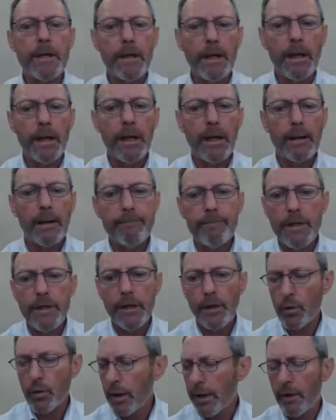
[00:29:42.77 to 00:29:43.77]
Um, you
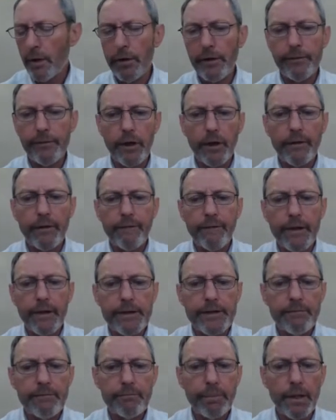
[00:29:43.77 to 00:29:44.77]
know, quite a lot of our
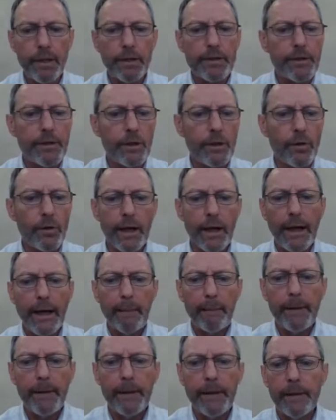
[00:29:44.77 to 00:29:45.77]
invasive plants are quite
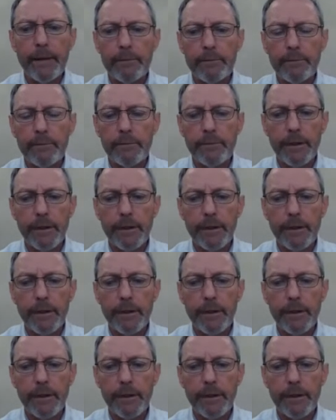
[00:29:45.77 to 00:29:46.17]
happy,